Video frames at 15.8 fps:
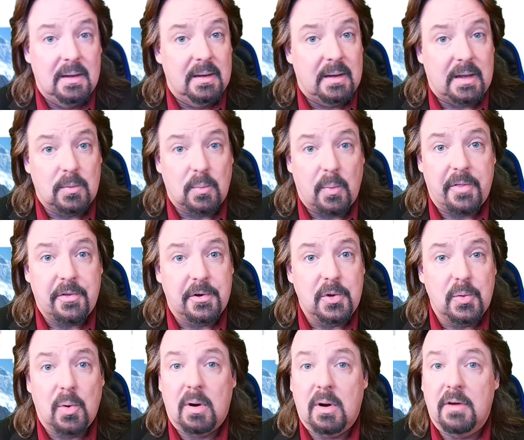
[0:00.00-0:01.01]
And whether
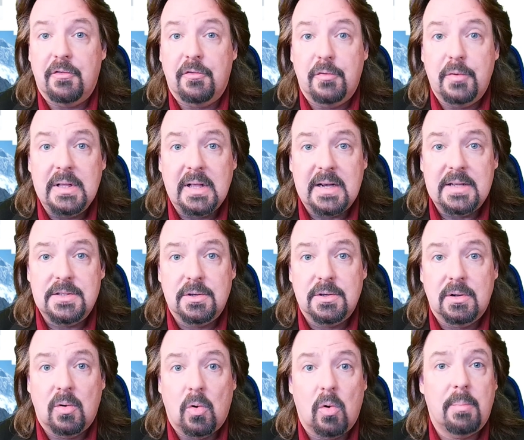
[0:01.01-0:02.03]
you are a
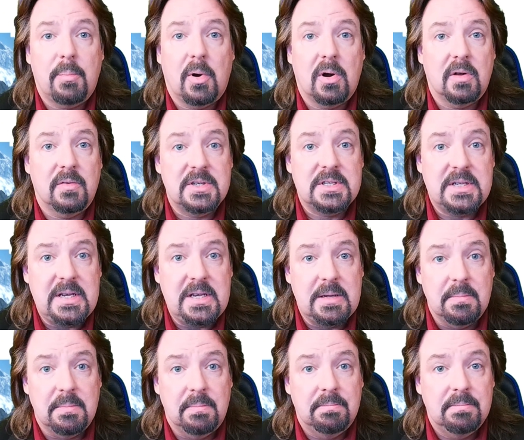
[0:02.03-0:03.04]
freelancer or part of a
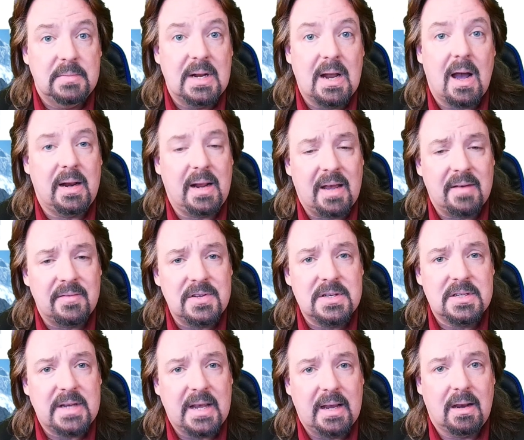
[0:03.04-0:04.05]
team, not having
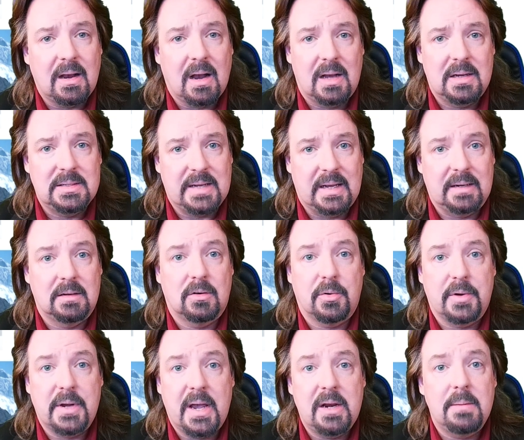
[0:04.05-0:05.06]
to take content
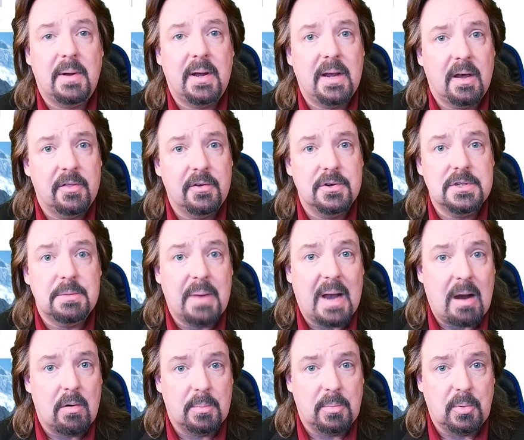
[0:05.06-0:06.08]
created by others in
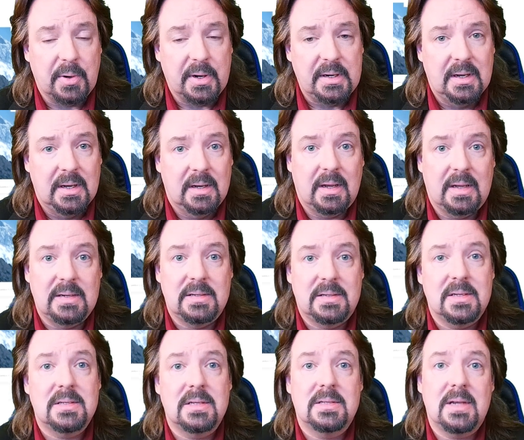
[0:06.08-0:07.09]
PowerPoint and
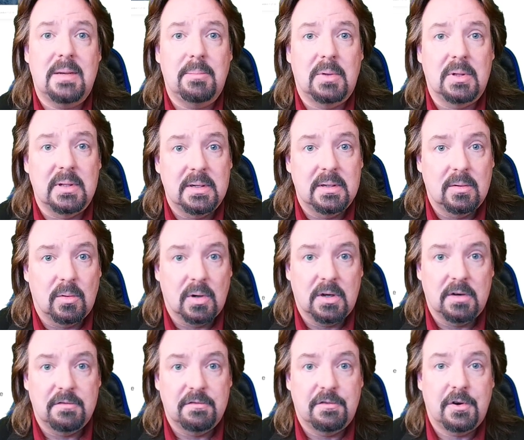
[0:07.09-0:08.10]
disassemble it or
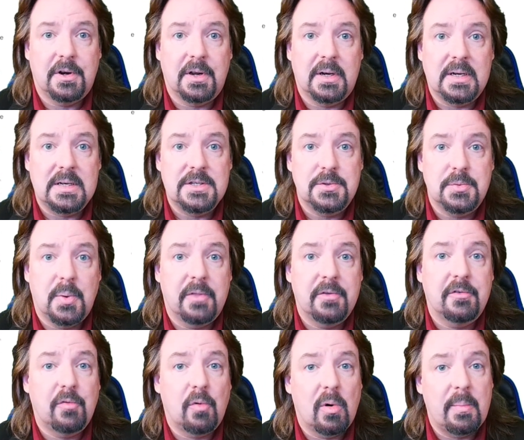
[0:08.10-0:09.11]
convert it into other
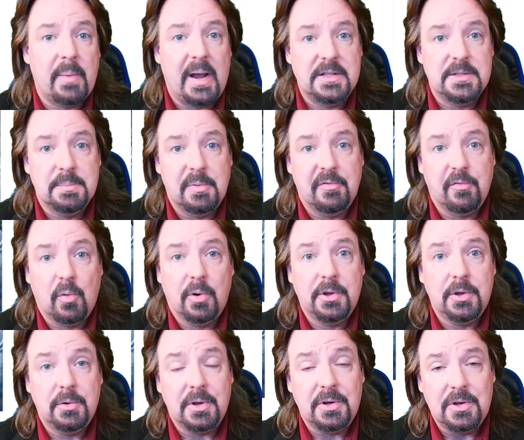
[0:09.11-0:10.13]
formats before
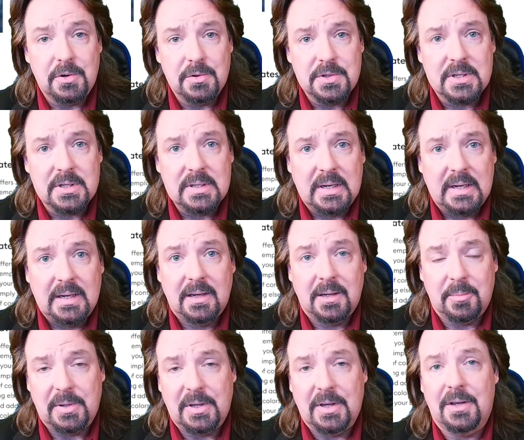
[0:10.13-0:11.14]
you can use it
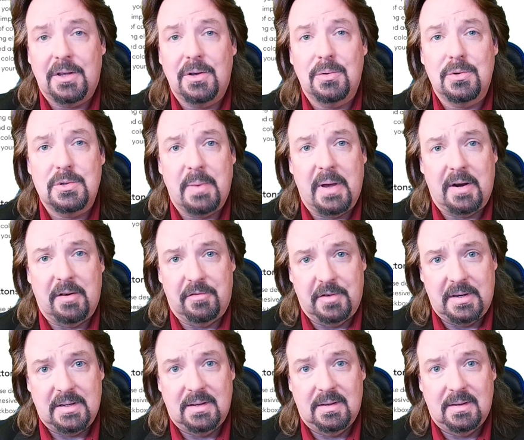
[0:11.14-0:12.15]
can be a huge benefit.